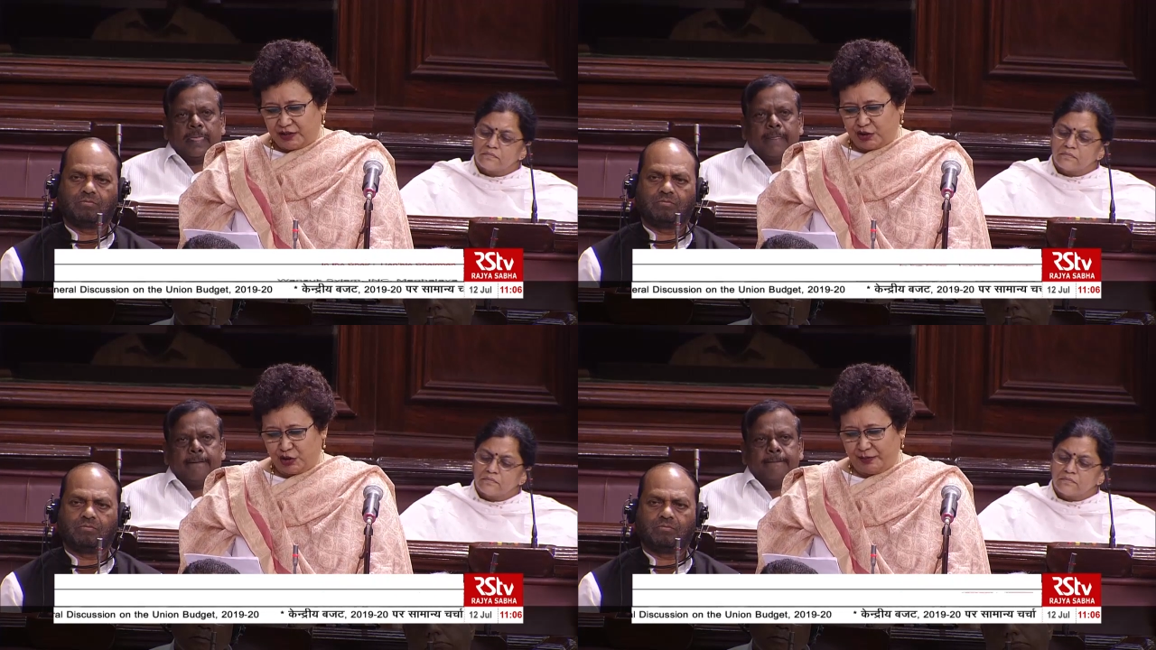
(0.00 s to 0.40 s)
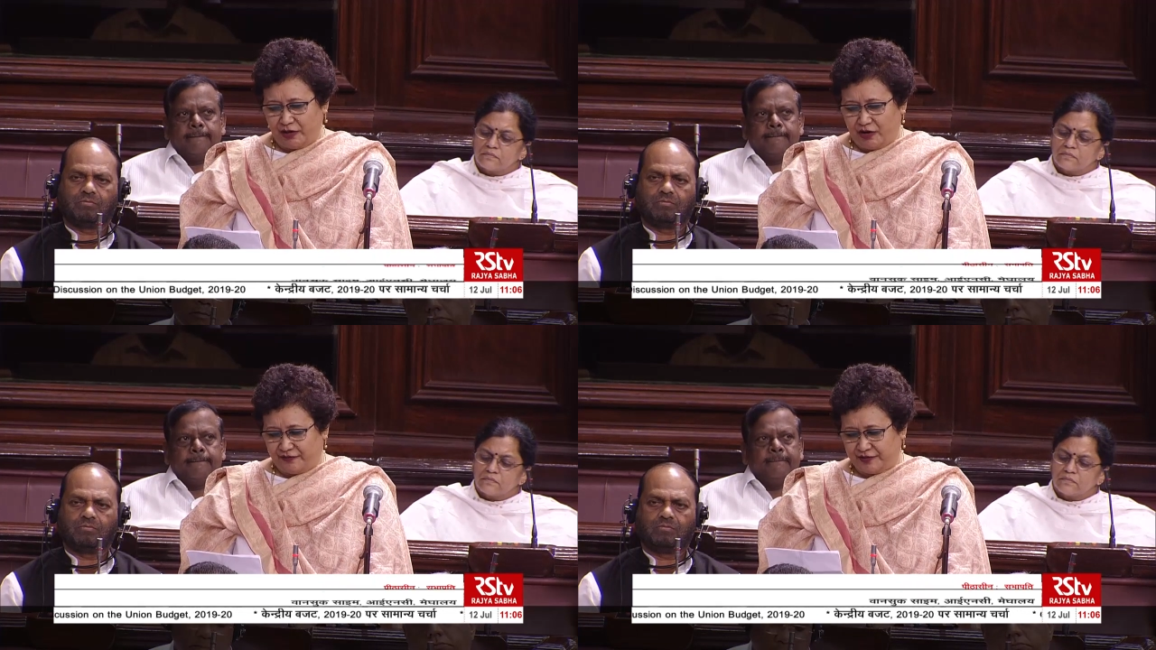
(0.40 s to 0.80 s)

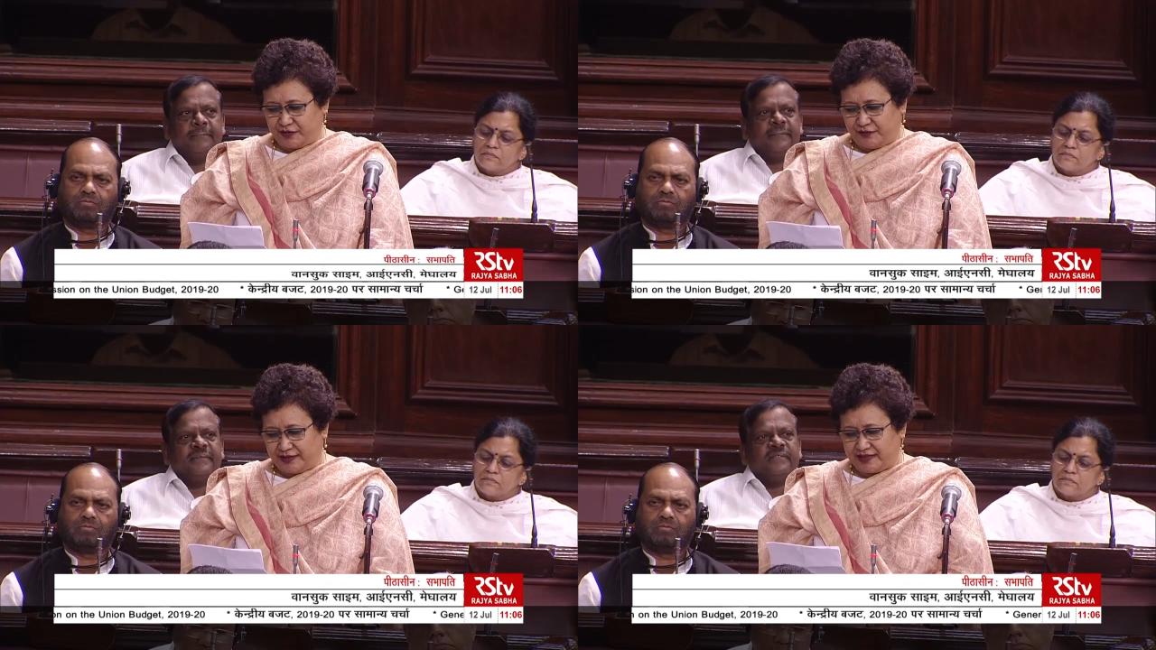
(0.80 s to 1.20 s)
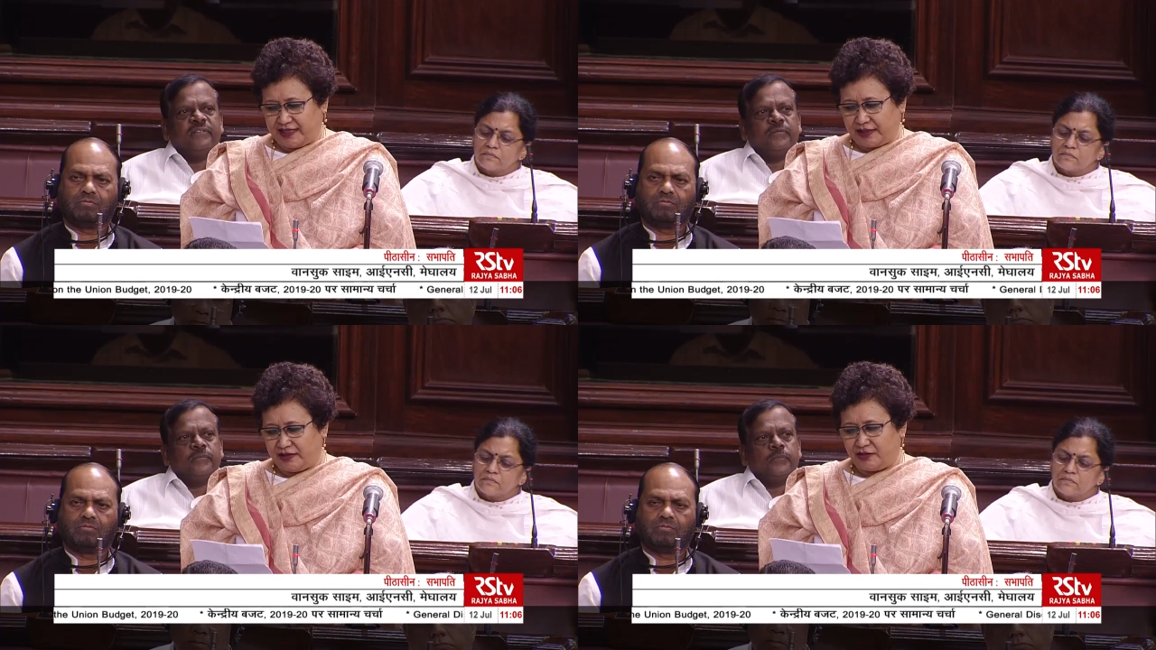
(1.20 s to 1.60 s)
Speaker 1: assuming office for the
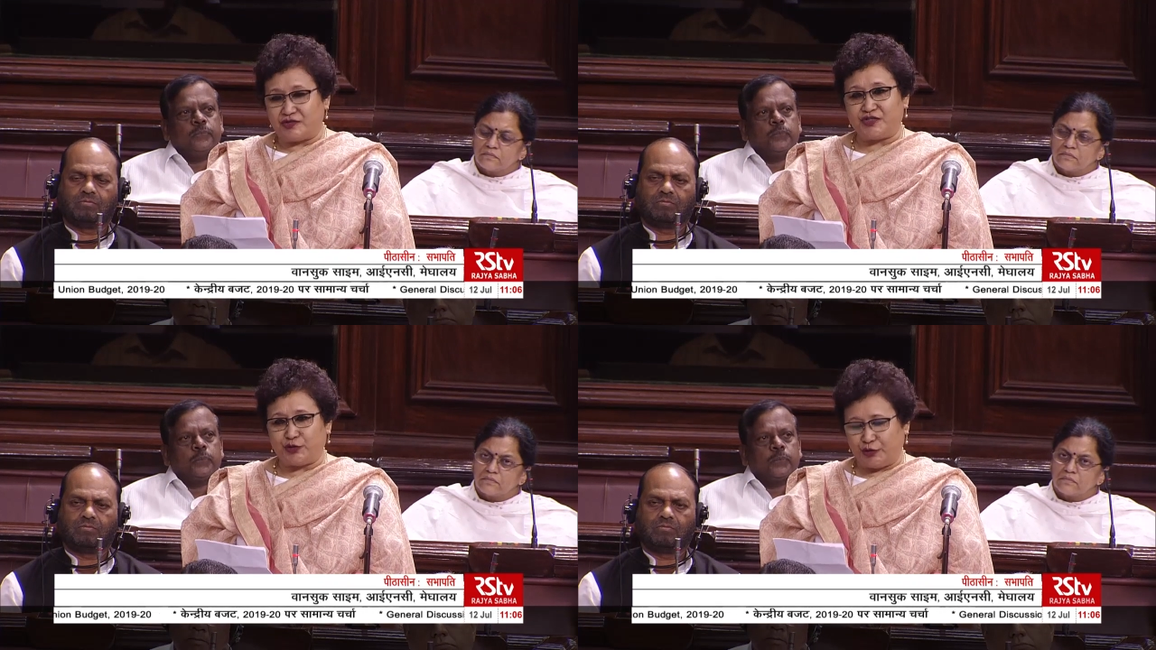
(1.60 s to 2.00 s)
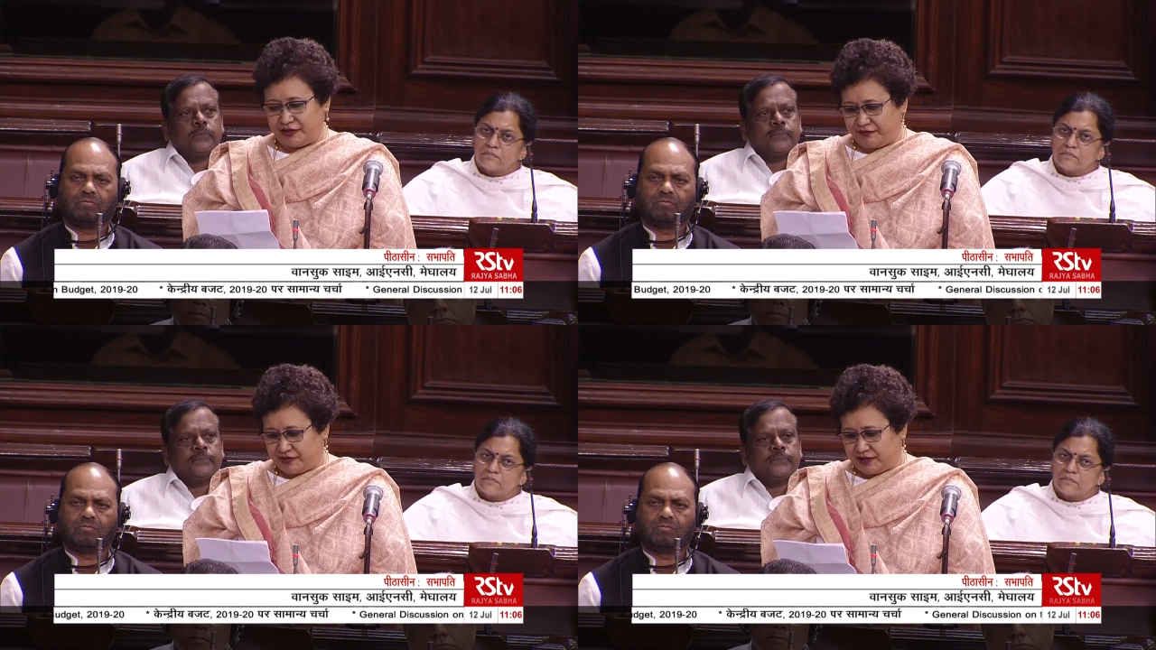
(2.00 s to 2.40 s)
second
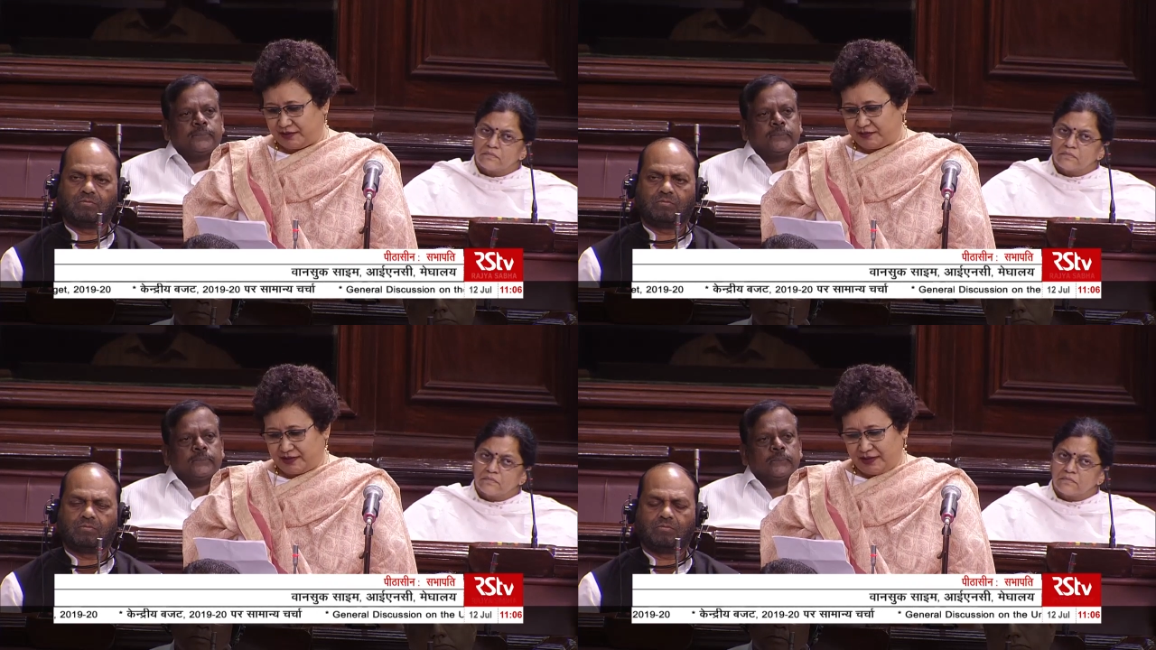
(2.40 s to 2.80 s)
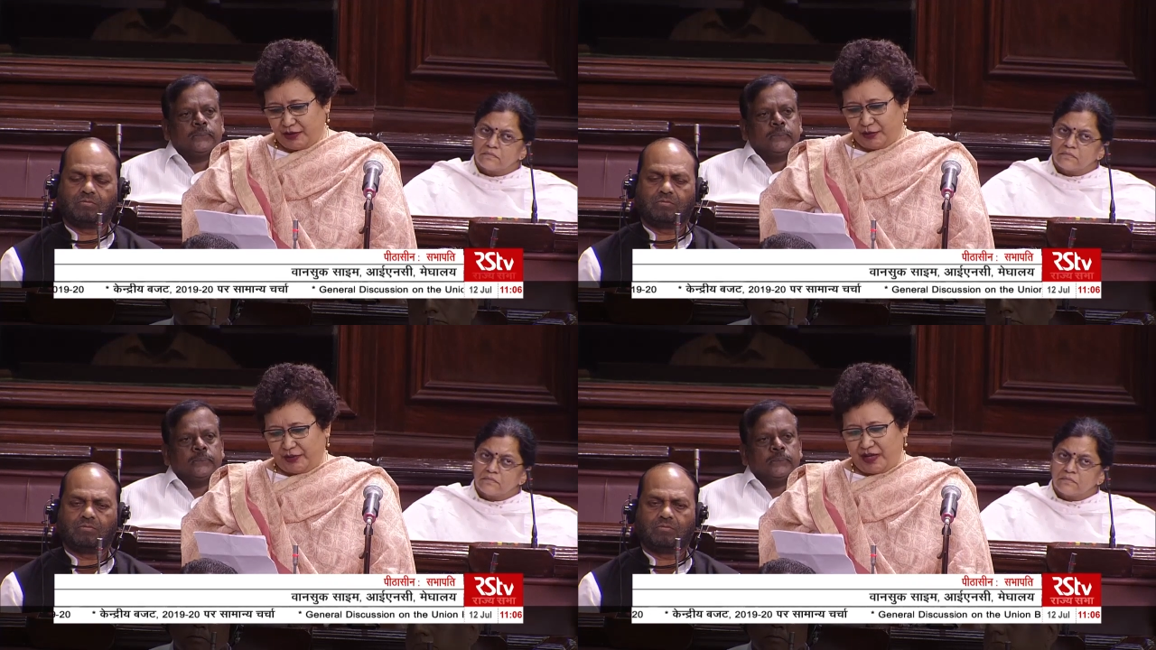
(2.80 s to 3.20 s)
consecutive terms
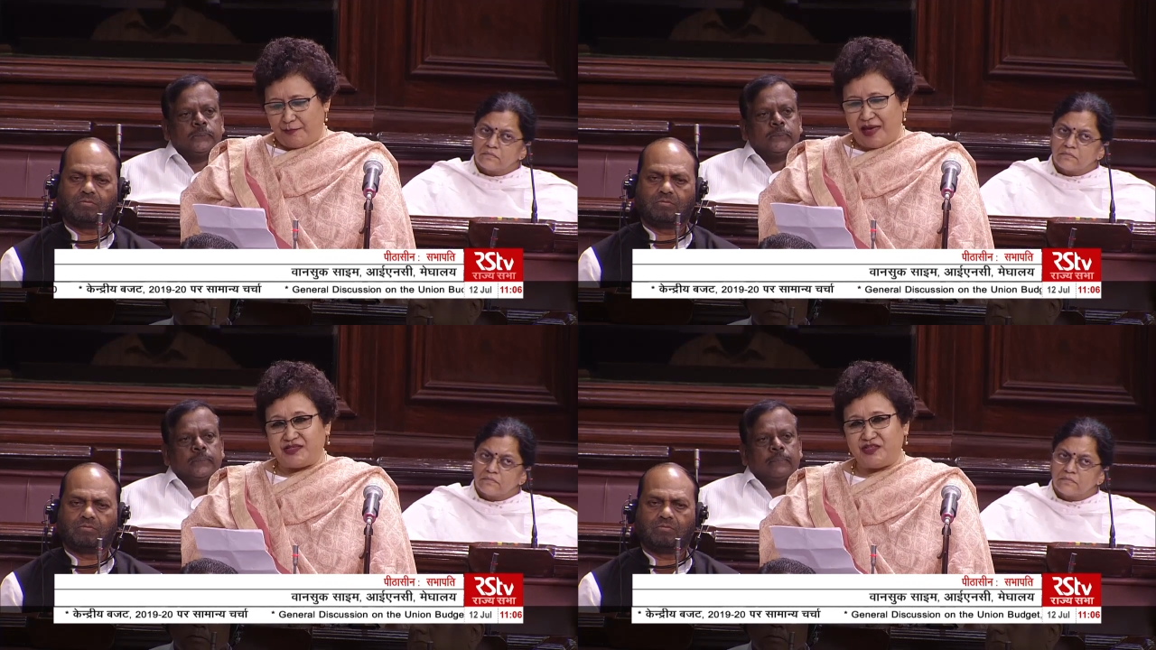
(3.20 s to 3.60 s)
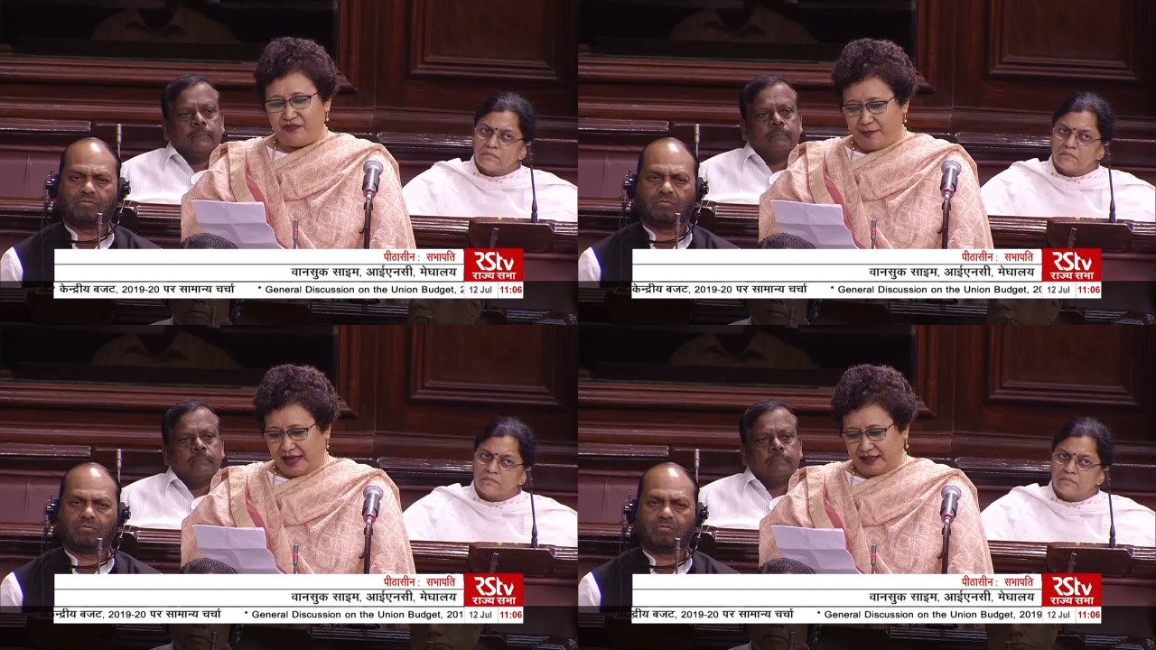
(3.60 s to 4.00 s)
with a
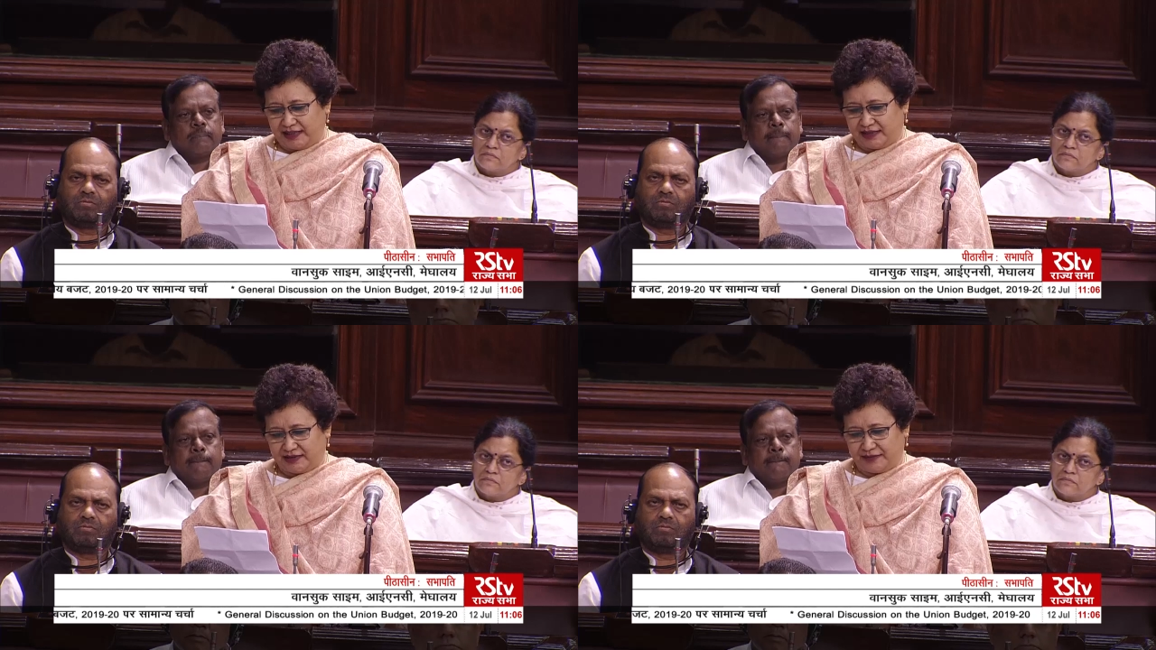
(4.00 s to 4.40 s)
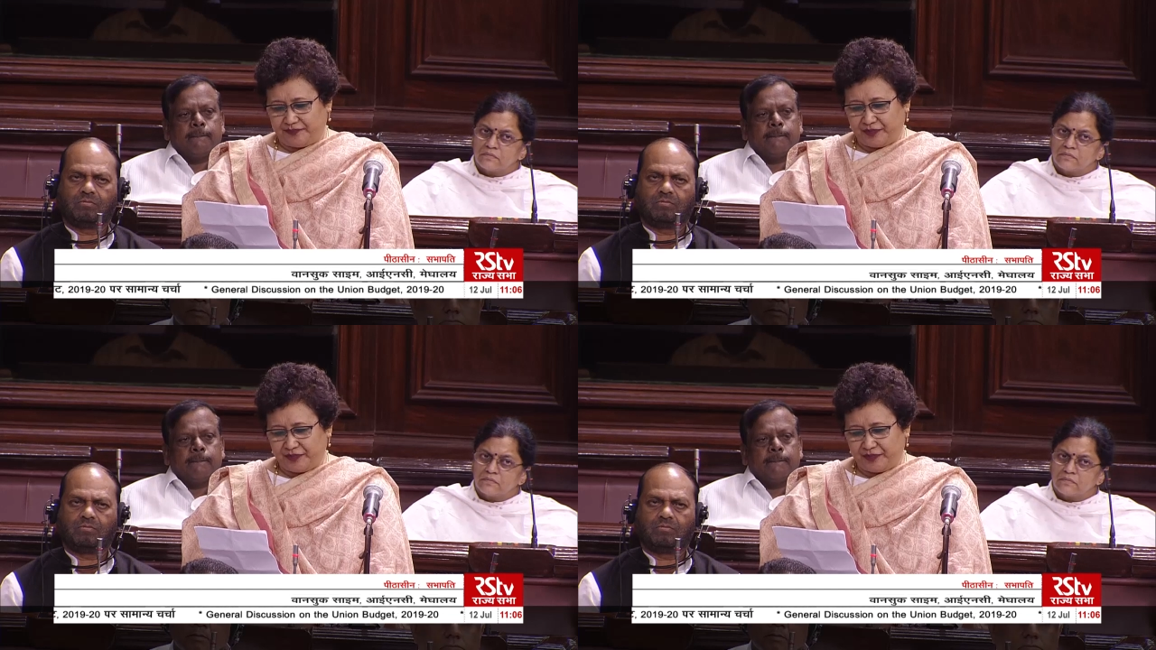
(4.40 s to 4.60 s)
massive mandate,